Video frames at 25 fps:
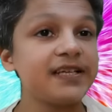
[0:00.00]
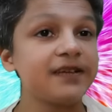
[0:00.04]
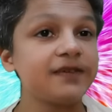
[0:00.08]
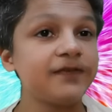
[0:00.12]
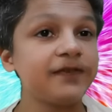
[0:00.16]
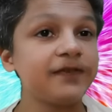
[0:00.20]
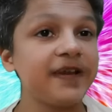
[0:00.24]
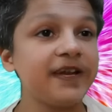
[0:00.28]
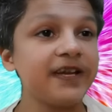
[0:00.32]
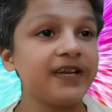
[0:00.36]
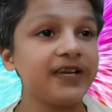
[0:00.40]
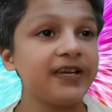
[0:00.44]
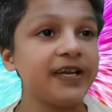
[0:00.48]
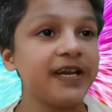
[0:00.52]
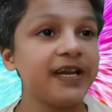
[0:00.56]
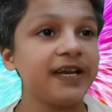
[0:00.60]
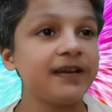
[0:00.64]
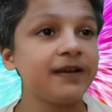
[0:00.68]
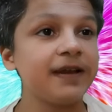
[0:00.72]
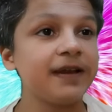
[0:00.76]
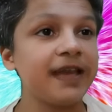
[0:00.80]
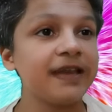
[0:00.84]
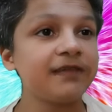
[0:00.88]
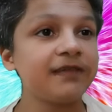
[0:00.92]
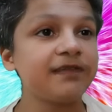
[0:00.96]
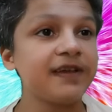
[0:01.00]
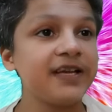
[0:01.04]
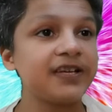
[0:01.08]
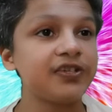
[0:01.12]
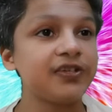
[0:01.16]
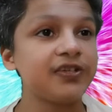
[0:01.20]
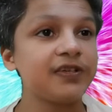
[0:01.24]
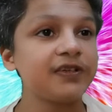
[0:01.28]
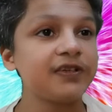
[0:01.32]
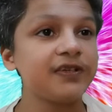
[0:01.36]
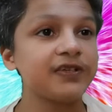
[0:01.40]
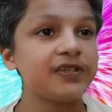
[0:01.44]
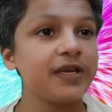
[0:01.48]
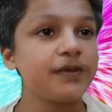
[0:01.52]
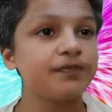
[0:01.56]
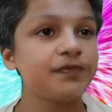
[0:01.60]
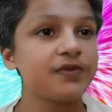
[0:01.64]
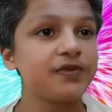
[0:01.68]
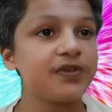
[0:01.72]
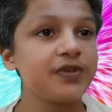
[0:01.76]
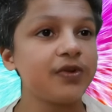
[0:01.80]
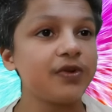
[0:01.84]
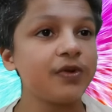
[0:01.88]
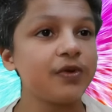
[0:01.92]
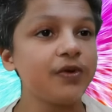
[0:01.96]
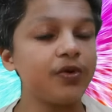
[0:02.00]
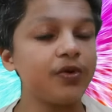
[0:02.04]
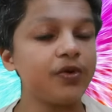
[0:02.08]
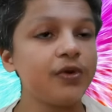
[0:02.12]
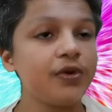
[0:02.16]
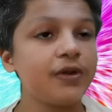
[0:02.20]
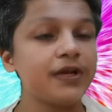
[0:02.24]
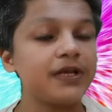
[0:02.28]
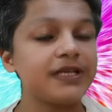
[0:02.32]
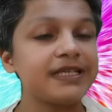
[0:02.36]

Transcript: fakery and live action tips so